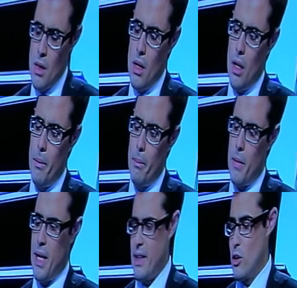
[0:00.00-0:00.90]
I
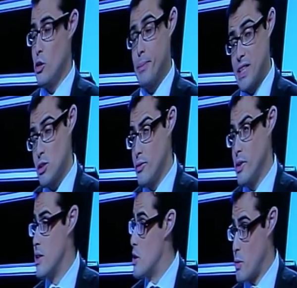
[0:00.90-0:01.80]
think on the battlefield,
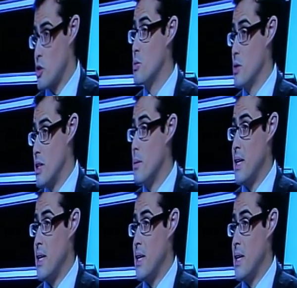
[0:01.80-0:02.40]
it's possible that it might